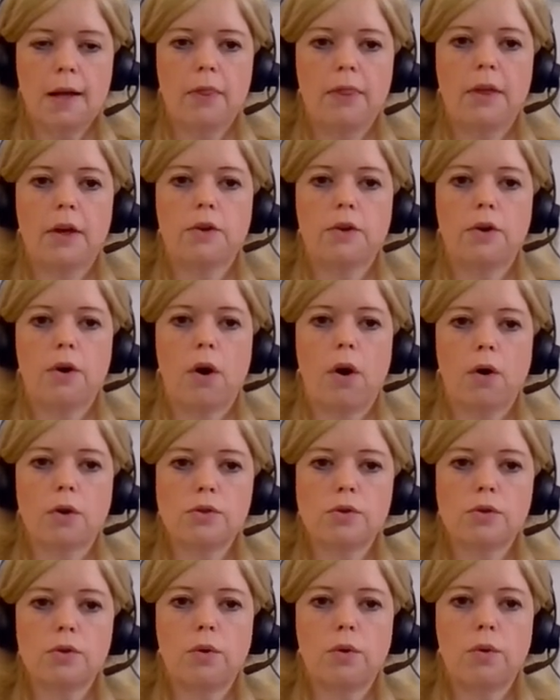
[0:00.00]
that are
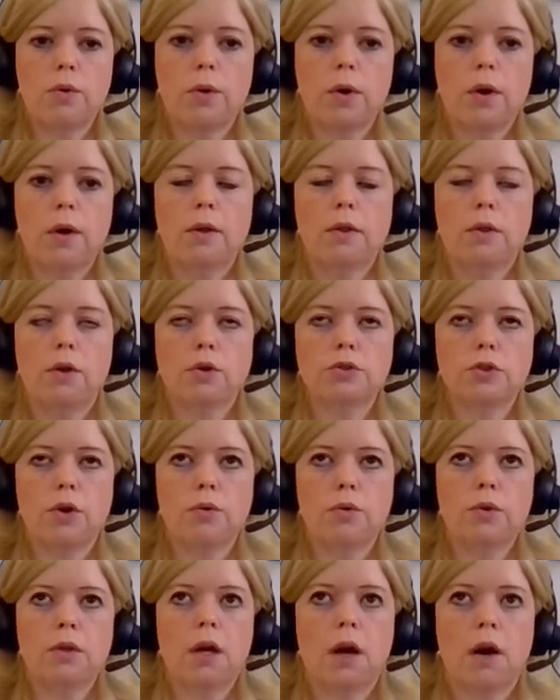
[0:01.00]
also not
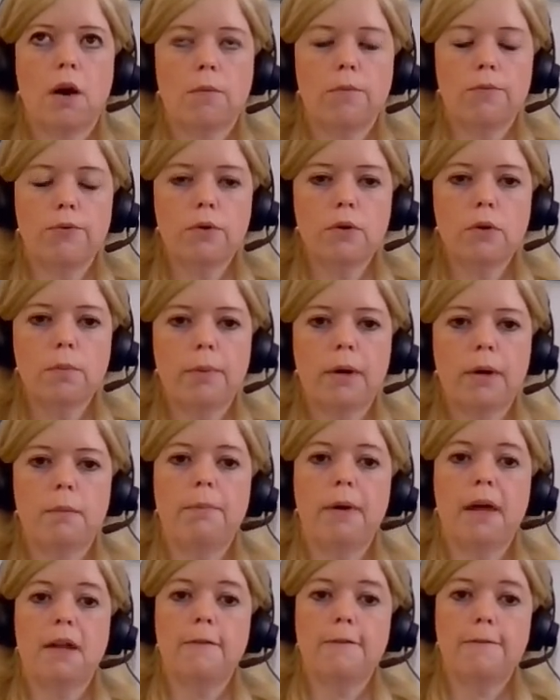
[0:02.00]
only harmful, but
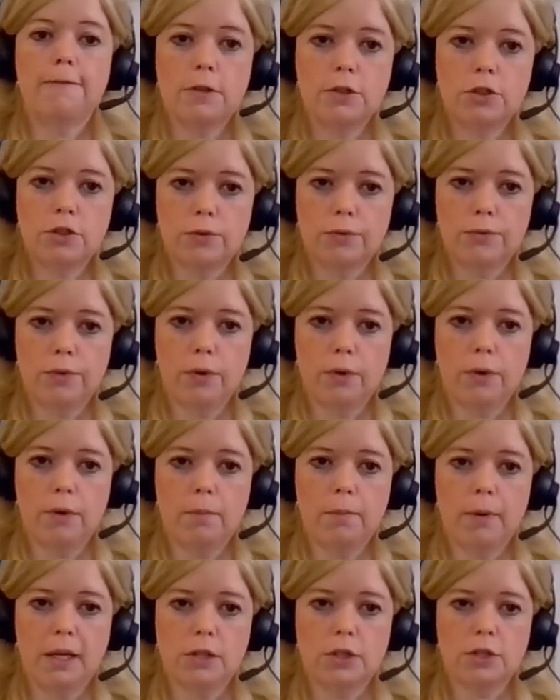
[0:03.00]
beneficial for the
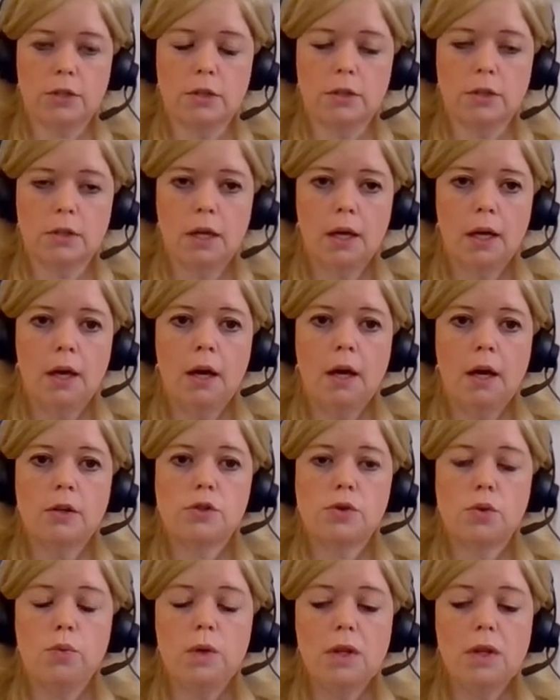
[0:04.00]
patient.
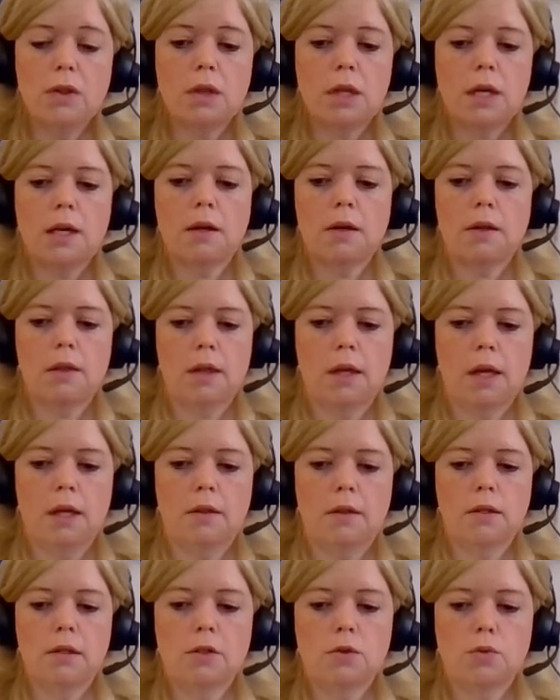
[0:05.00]
So we think that
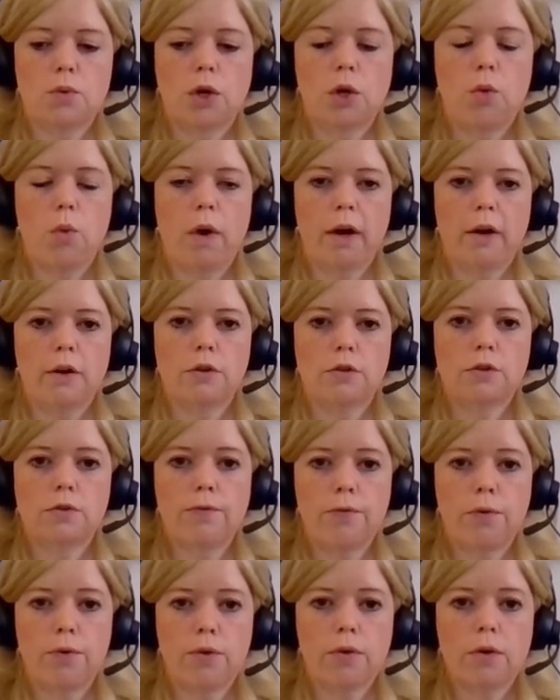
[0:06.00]
this requires
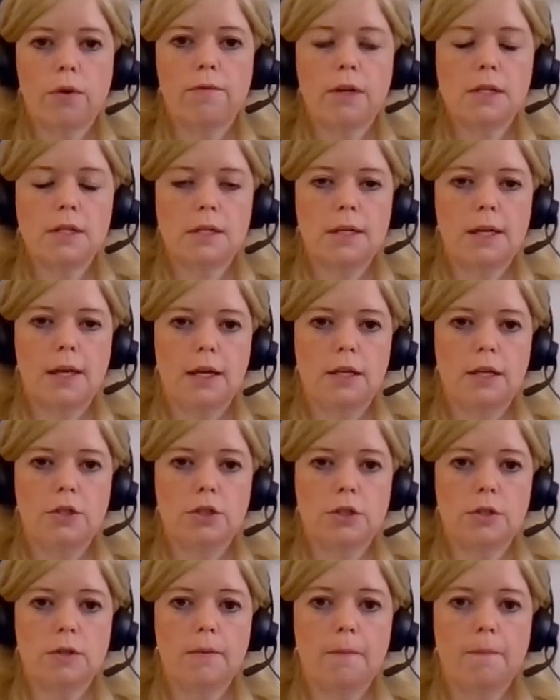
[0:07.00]
further
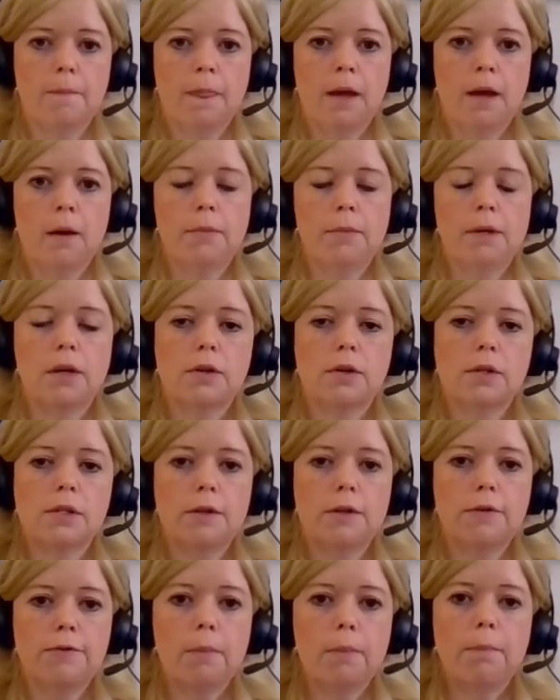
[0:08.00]
investigation, because
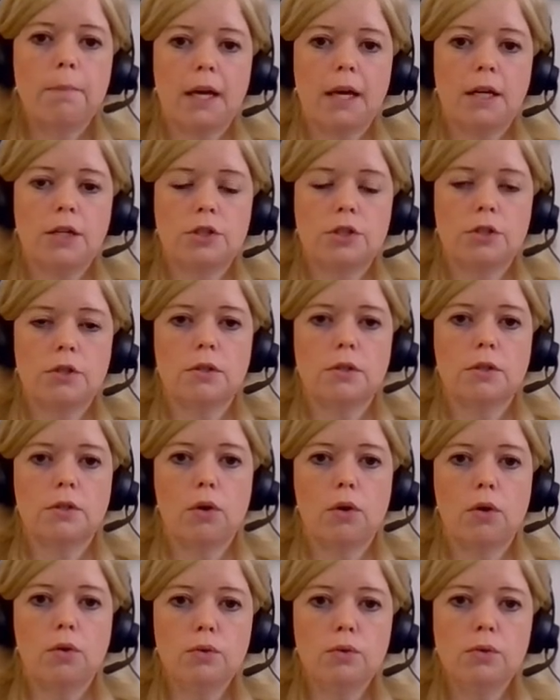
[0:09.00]
if a patient
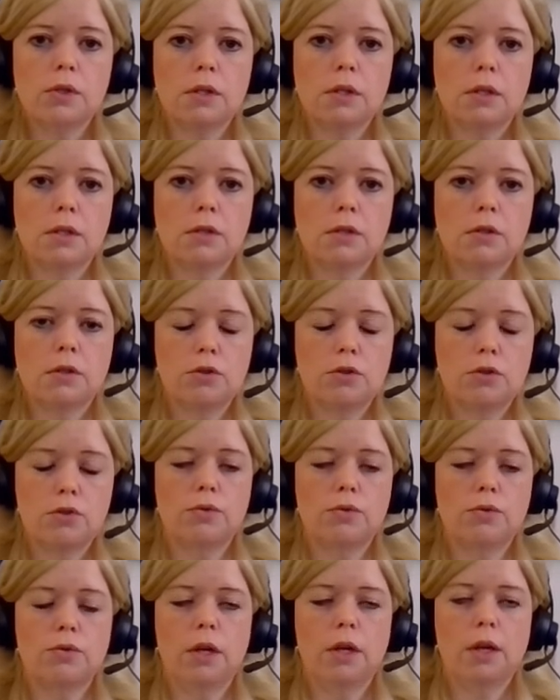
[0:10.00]
loses
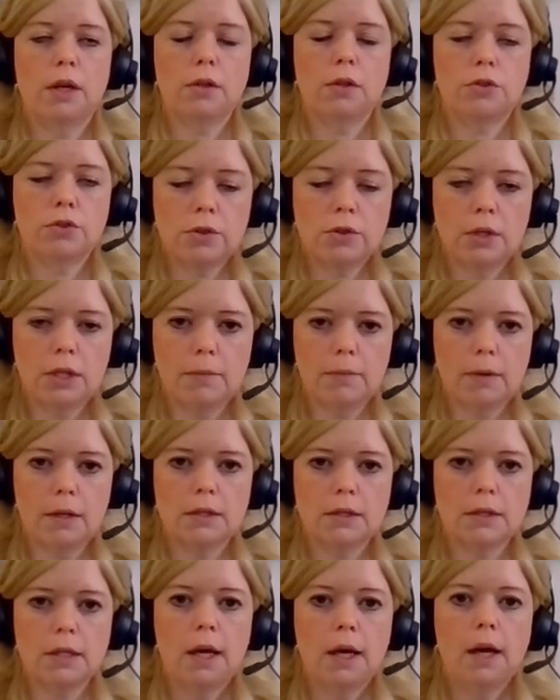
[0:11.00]
during a
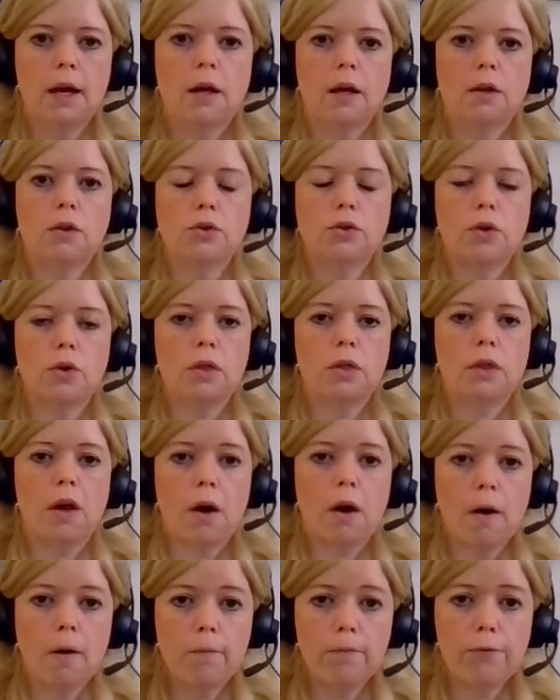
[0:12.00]
treatment not only
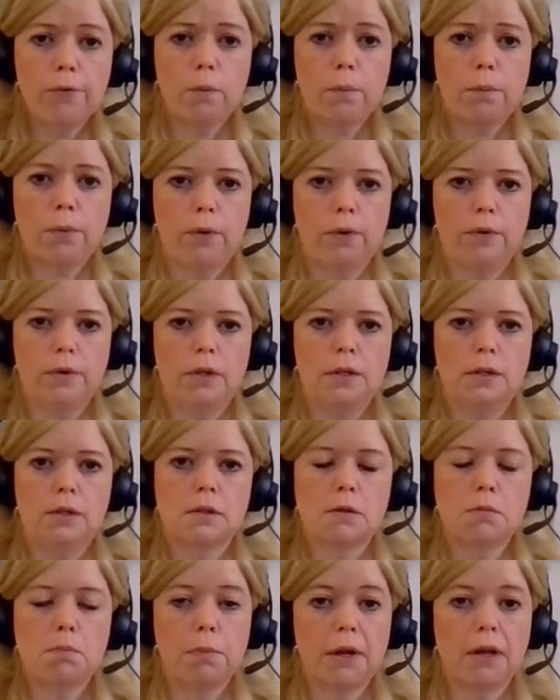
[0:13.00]
harmful
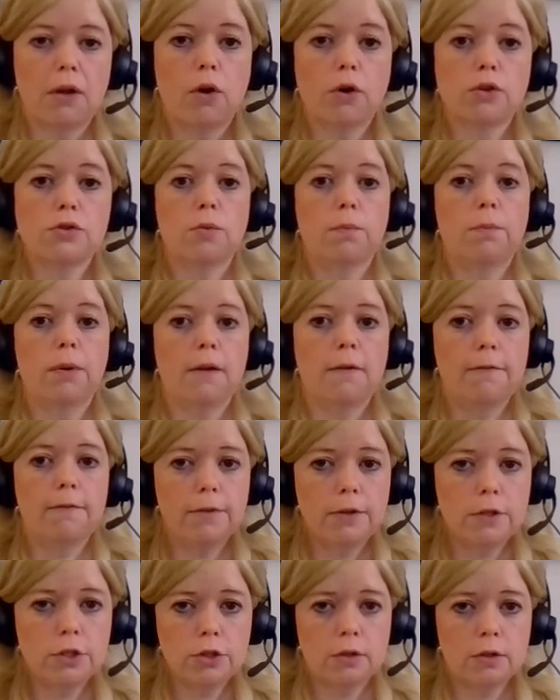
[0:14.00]
proteins, but also
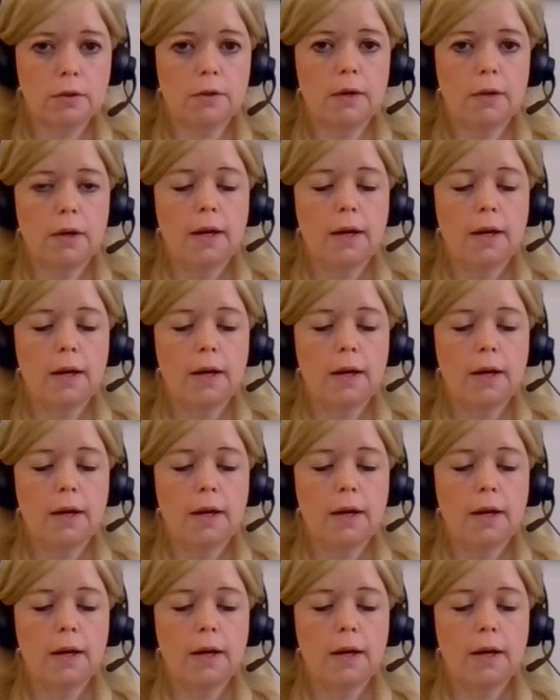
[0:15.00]
beneficial